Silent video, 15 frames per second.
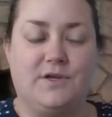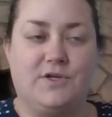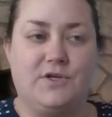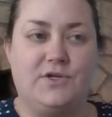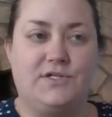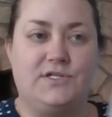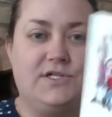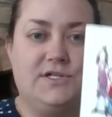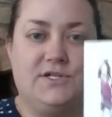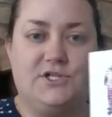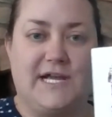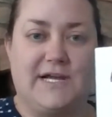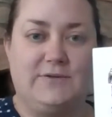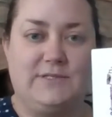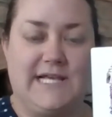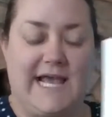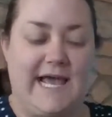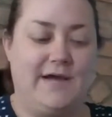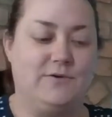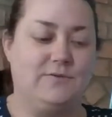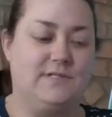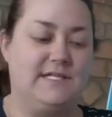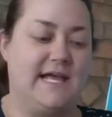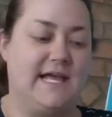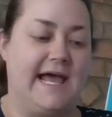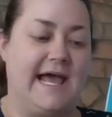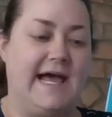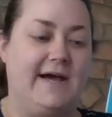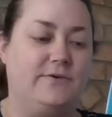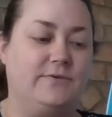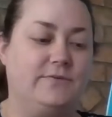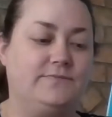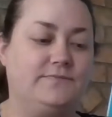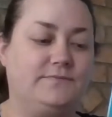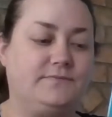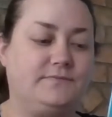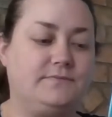Good. Shout it out, ow.